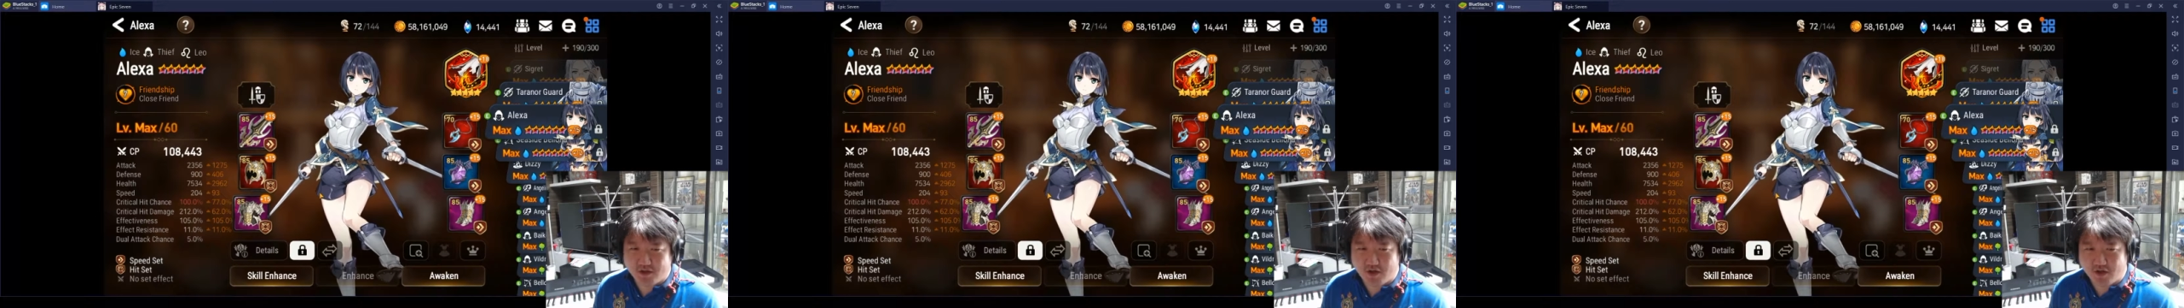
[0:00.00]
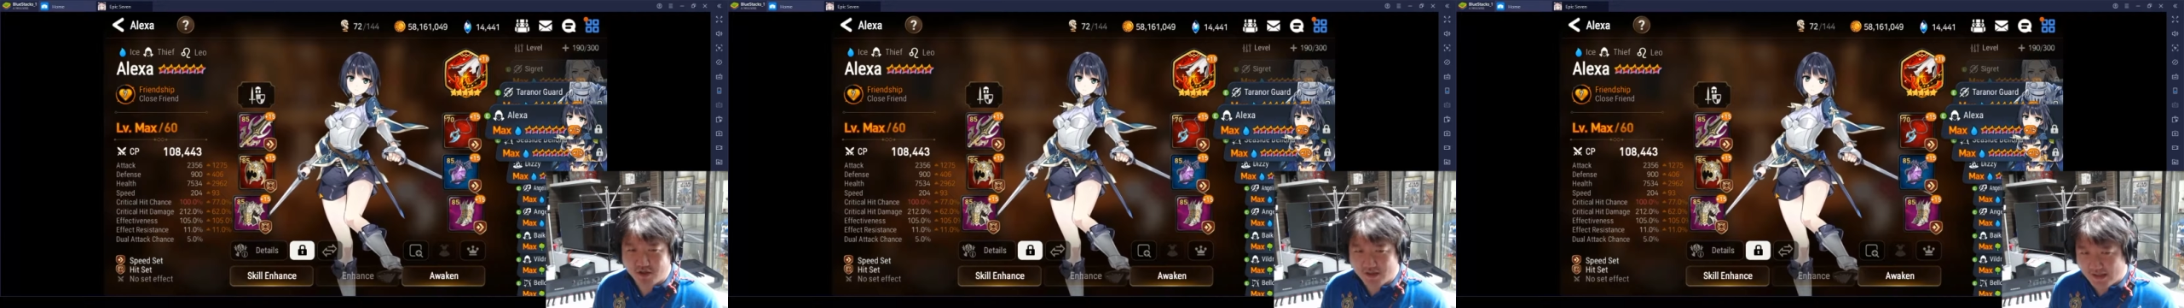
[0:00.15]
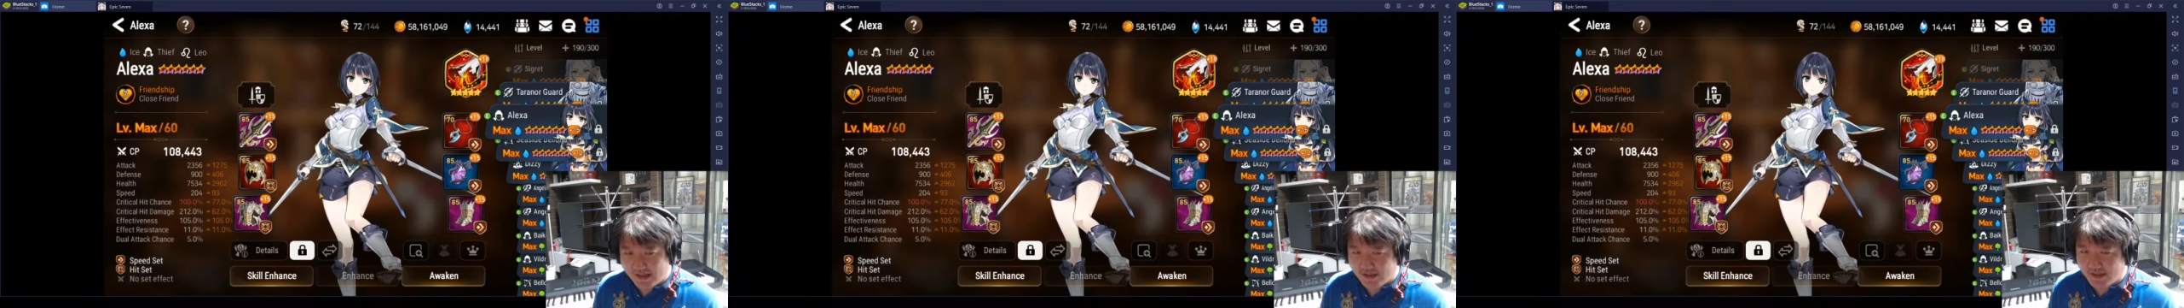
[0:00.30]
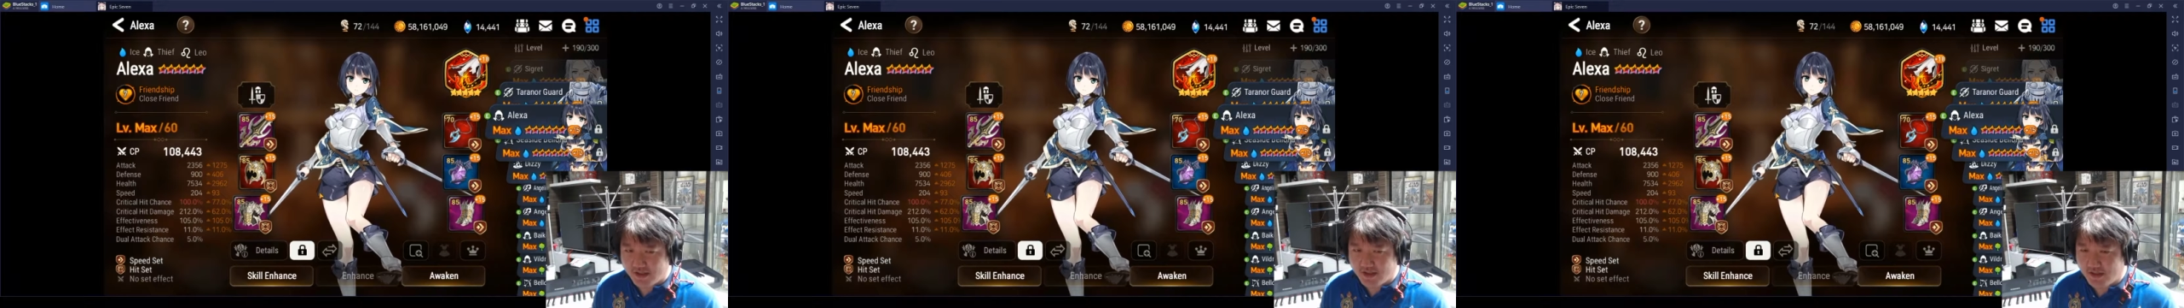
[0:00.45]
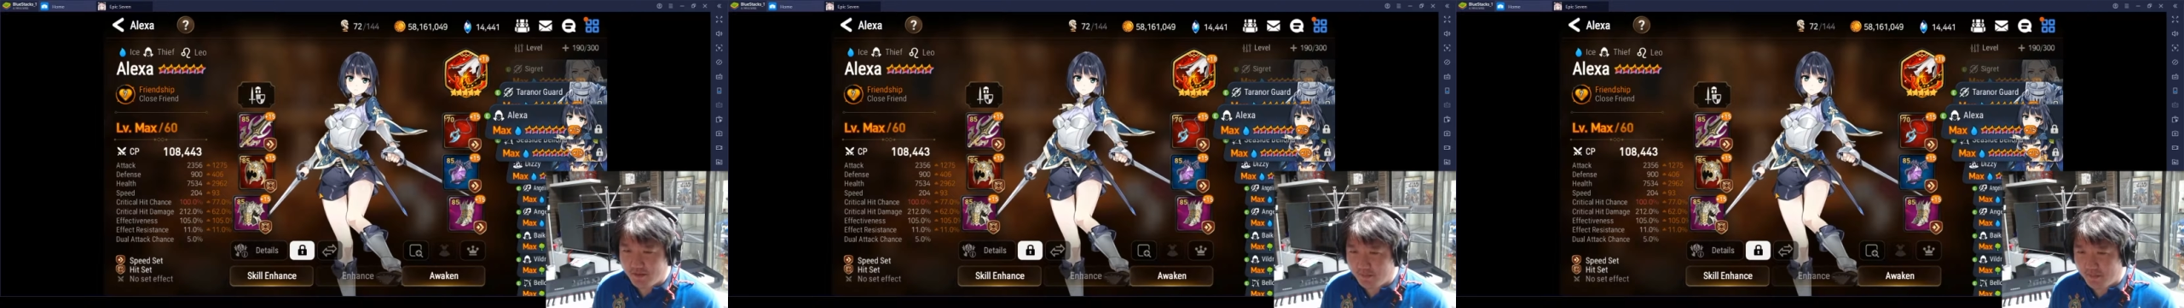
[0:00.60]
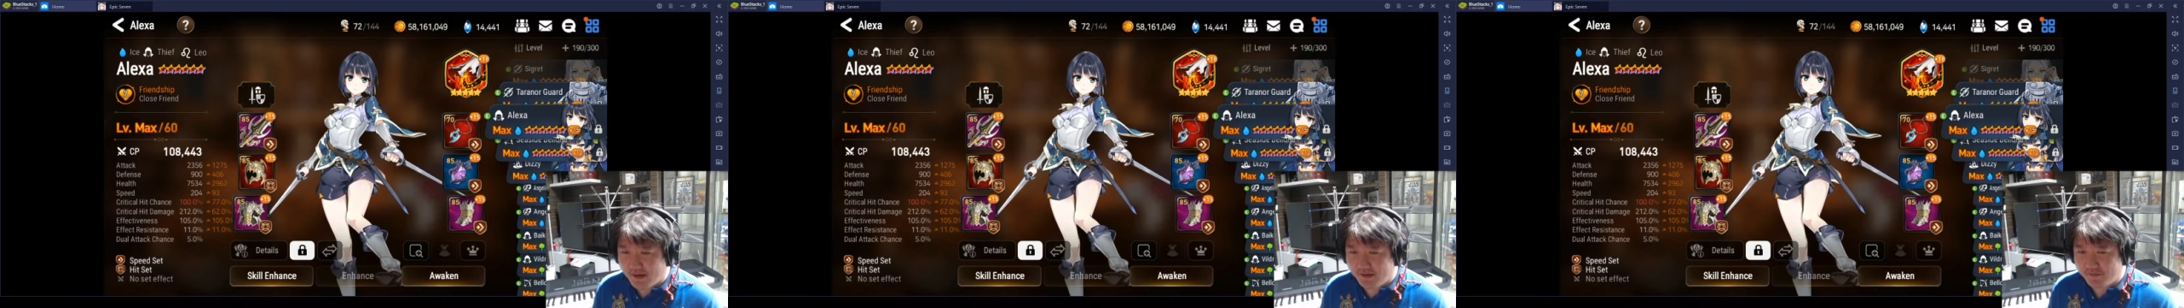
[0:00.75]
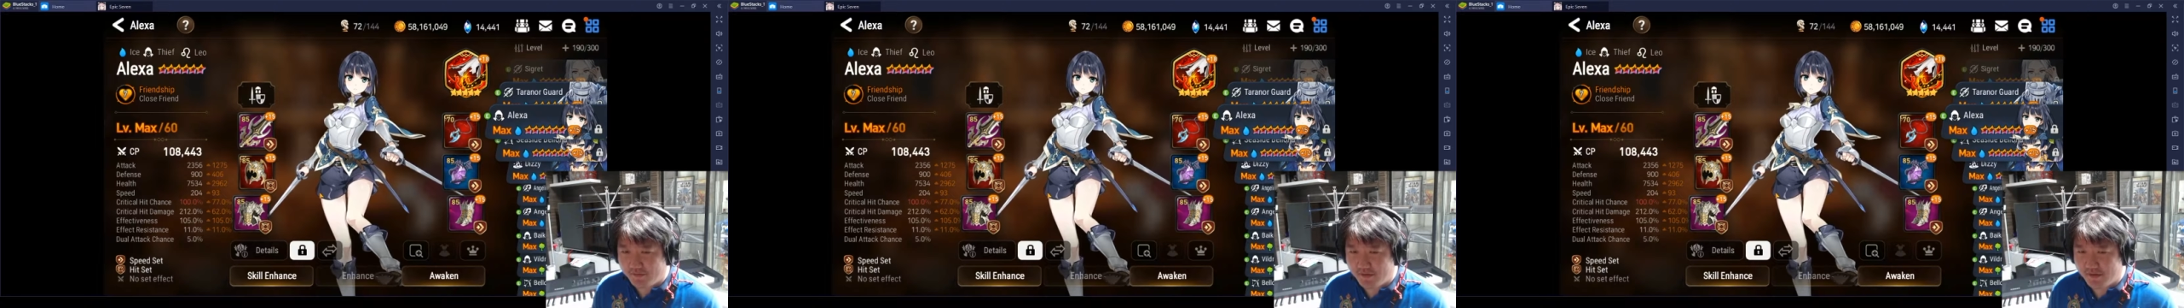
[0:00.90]
or another
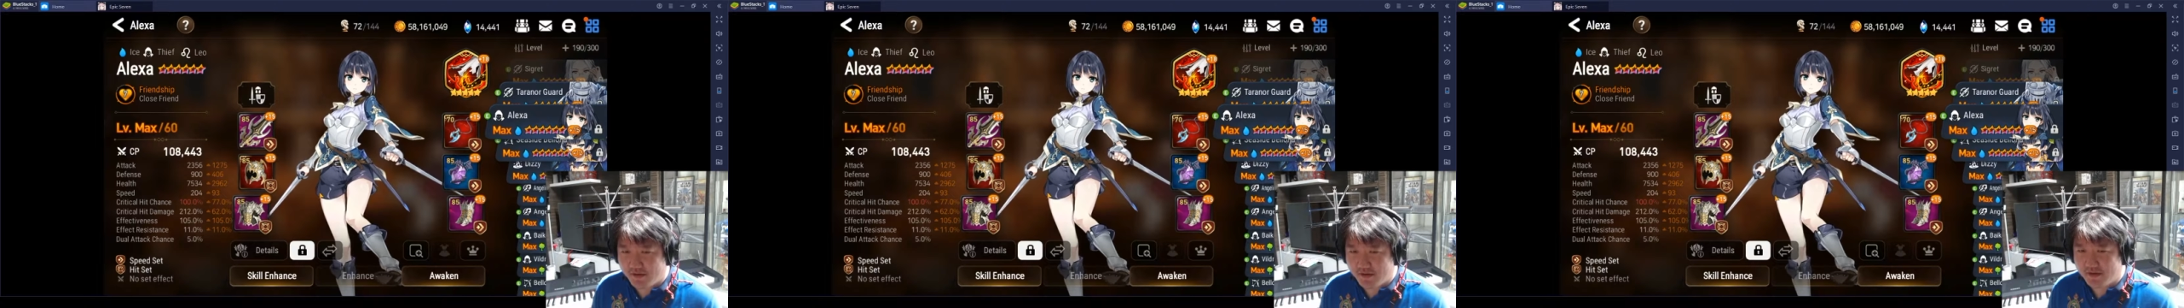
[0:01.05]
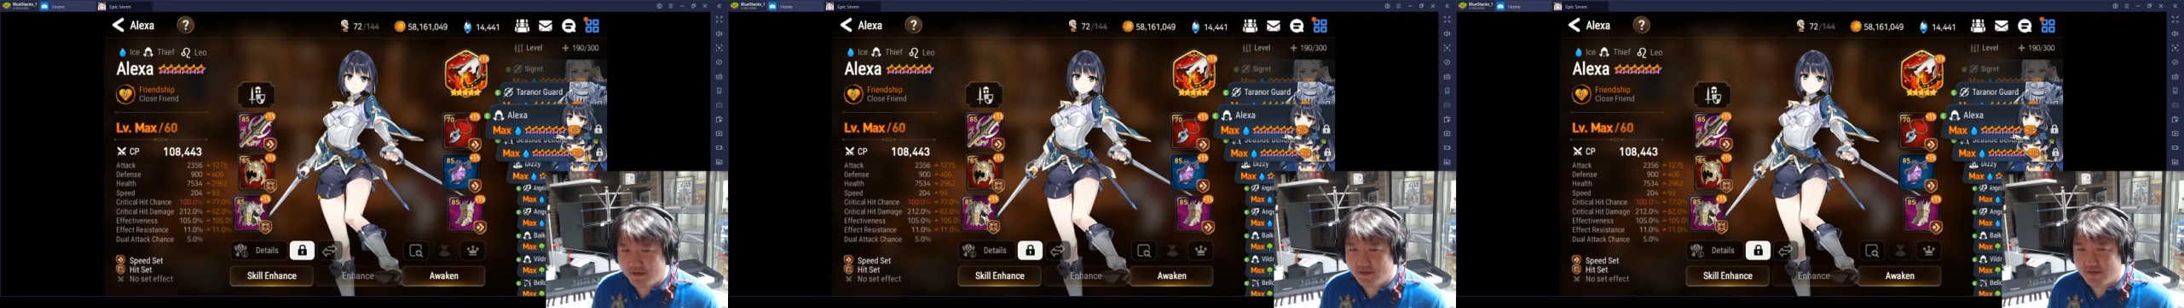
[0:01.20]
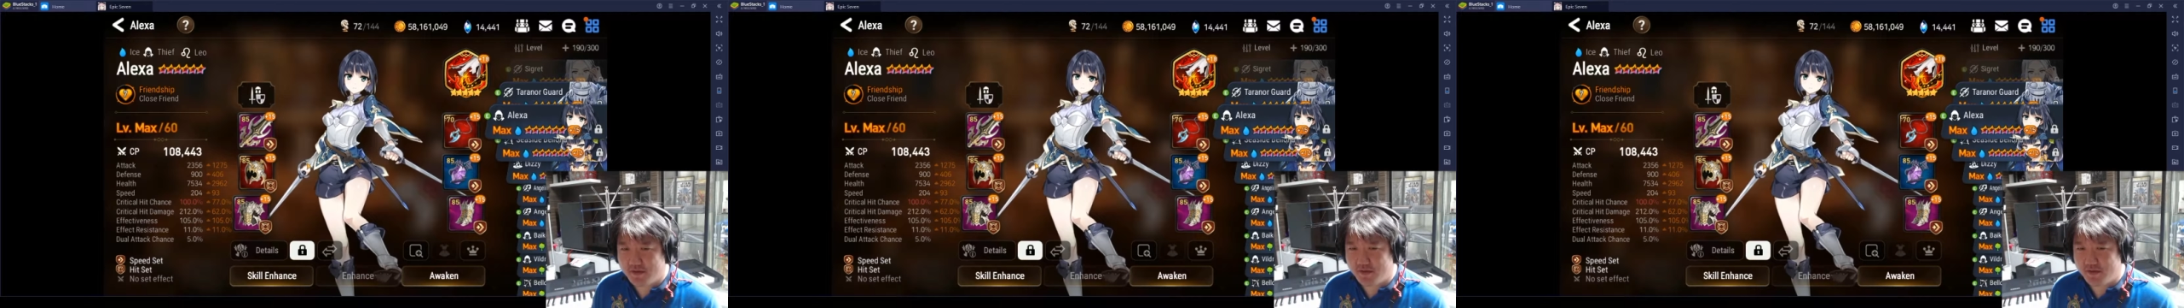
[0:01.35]
debuffer.